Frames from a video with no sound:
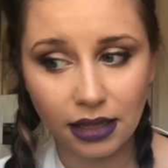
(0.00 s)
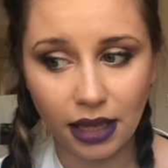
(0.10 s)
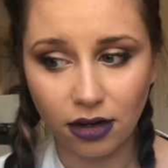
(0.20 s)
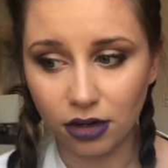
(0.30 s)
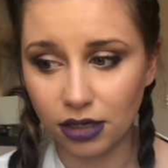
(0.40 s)

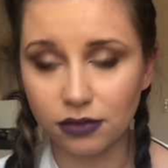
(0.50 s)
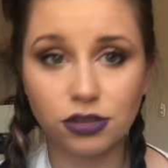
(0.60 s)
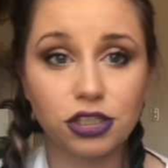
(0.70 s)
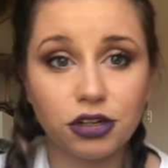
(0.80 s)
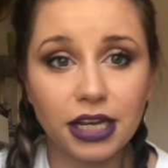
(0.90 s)
And on a
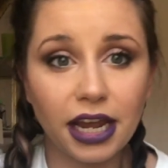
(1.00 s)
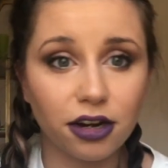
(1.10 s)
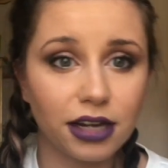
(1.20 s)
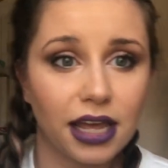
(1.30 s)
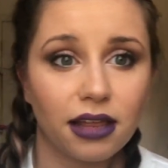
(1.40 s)
dirty
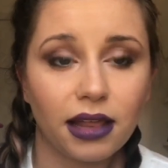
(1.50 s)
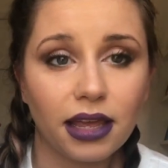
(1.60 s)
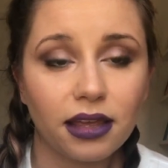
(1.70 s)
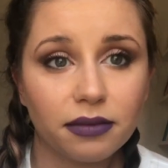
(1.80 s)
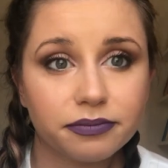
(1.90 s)
hair day,
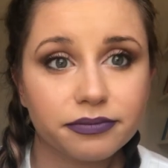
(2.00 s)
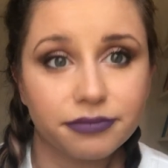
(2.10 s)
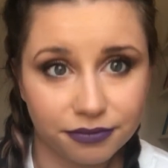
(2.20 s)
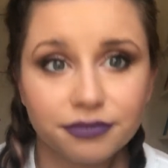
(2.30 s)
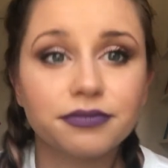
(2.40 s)
like,
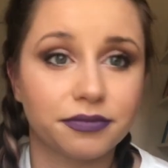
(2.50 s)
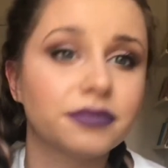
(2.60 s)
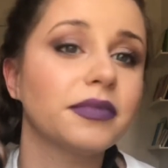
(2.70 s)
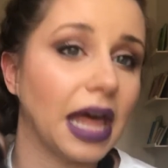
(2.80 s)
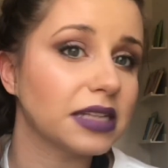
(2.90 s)

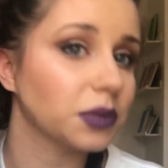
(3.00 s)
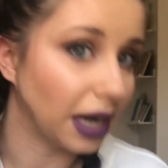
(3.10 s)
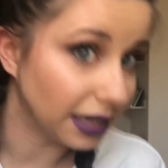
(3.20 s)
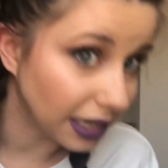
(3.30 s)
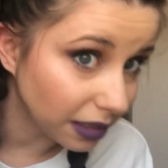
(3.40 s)
that's what
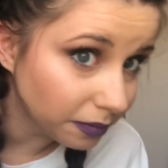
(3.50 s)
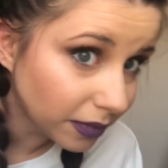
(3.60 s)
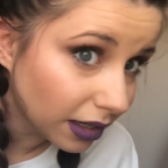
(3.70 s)
I need.